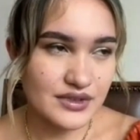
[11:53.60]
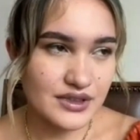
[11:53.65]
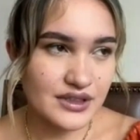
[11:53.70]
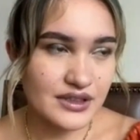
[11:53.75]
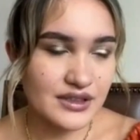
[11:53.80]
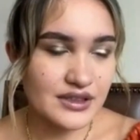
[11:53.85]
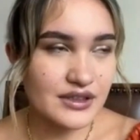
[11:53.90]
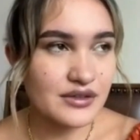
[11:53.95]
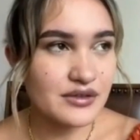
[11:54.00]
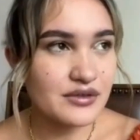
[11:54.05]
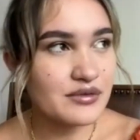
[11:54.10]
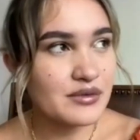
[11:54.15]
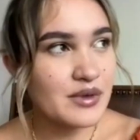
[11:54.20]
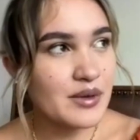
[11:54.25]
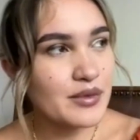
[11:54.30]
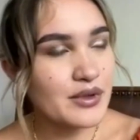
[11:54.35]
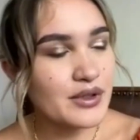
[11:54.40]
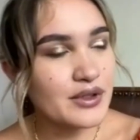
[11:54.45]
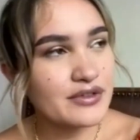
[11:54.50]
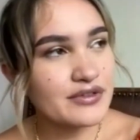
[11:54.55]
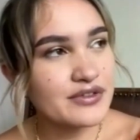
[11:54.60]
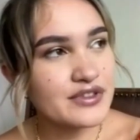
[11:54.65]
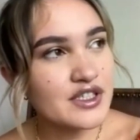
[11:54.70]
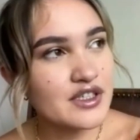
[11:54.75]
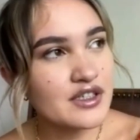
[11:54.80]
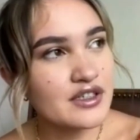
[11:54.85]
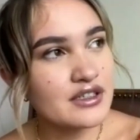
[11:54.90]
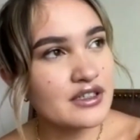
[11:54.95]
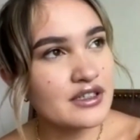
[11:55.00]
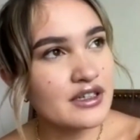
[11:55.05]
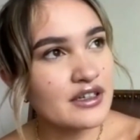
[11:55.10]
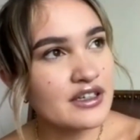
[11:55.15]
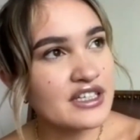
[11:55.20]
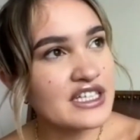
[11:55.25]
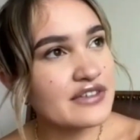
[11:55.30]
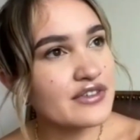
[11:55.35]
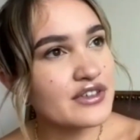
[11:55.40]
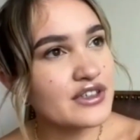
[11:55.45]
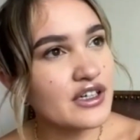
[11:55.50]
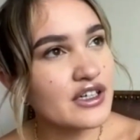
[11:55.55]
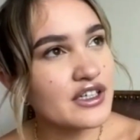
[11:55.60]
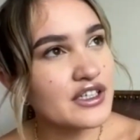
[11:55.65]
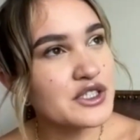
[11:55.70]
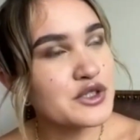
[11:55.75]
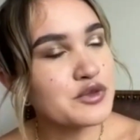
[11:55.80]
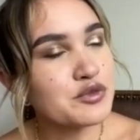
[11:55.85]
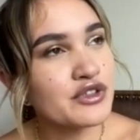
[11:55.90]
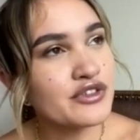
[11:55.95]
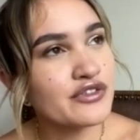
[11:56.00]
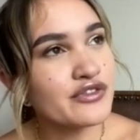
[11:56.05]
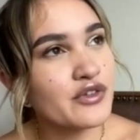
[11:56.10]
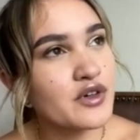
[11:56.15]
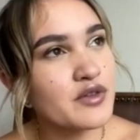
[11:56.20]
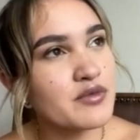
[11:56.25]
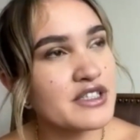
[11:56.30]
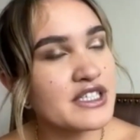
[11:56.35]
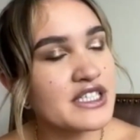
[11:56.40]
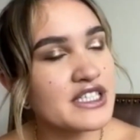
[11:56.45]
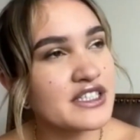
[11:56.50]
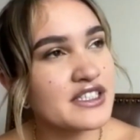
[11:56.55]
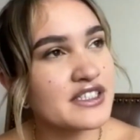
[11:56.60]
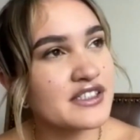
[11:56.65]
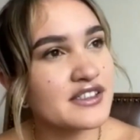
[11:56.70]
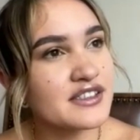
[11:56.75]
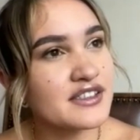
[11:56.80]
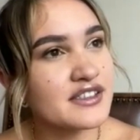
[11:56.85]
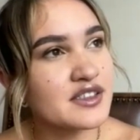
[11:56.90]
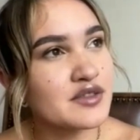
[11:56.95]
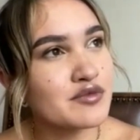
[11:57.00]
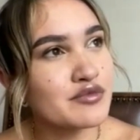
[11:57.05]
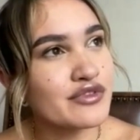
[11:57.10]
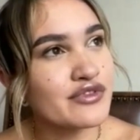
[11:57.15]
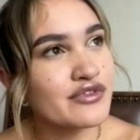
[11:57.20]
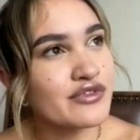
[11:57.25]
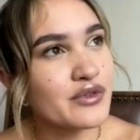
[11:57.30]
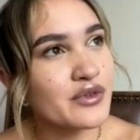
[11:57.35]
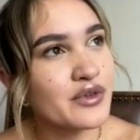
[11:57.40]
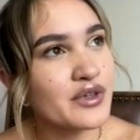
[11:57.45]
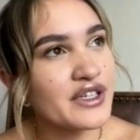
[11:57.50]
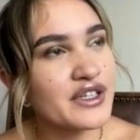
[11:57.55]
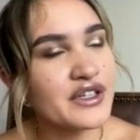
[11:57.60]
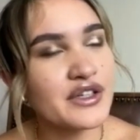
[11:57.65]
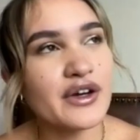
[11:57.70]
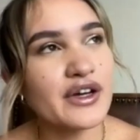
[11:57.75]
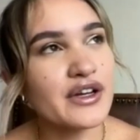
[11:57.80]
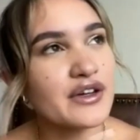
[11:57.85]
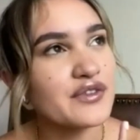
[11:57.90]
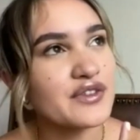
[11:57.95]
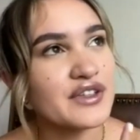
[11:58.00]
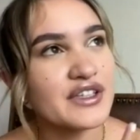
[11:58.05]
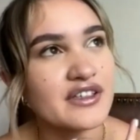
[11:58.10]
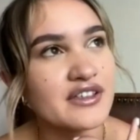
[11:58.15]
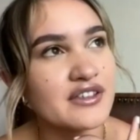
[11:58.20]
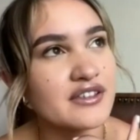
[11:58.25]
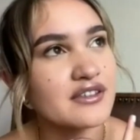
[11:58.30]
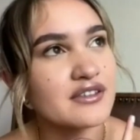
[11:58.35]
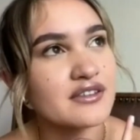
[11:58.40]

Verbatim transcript: I don't remember if a, a different artist performed it the season before. No, I don't think.